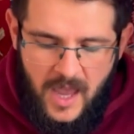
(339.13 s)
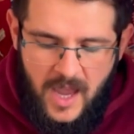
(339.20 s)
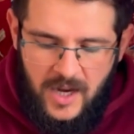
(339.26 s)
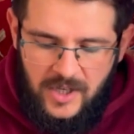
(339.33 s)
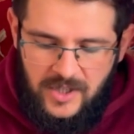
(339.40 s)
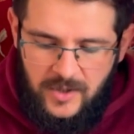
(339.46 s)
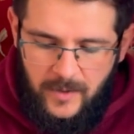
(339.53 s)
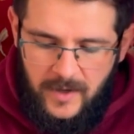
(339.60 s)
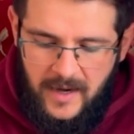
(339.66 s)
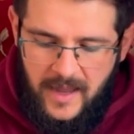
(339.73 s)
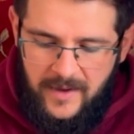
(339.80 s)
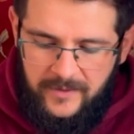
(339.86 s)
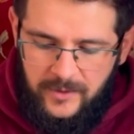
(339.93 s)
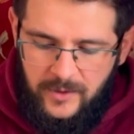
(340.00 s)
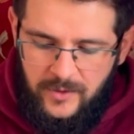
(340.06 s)
she will
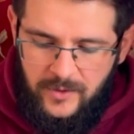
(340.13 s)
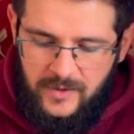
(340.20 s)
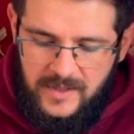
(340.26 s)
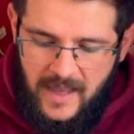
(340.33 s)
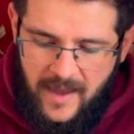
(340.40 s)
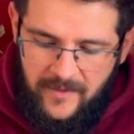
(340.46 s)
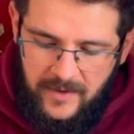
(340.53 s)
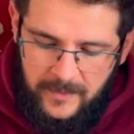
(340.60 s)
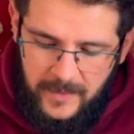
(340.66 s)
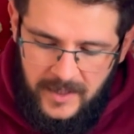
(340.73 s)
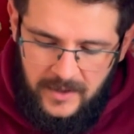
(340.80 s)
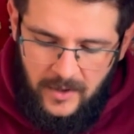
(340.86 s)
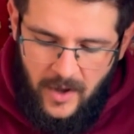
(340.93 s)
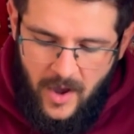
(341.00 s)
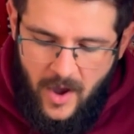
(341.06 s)
have to use every bit
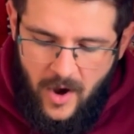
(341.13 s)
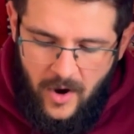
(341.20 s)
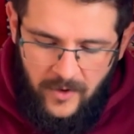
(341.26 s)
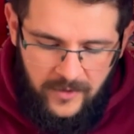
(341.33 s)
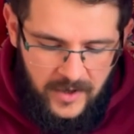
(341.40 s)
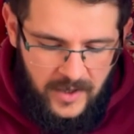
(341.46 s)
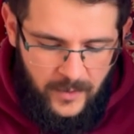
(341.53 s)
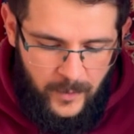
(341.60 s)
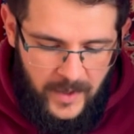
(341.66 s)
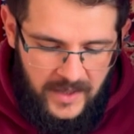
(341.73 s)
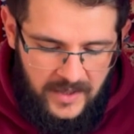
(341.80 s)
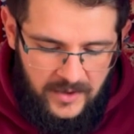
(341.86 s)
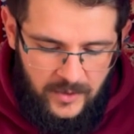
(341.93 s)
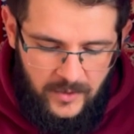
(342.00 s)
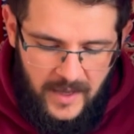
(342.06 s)
of her wit
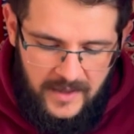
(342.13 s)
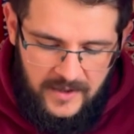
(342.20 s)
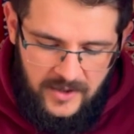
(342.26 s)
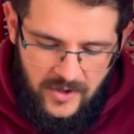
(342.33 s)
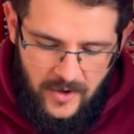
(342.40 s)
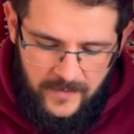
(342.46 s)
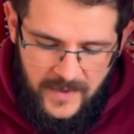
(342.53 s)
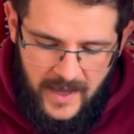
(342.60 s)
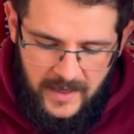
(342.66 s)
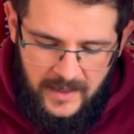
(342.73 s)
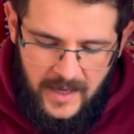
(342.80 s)
to get the job done.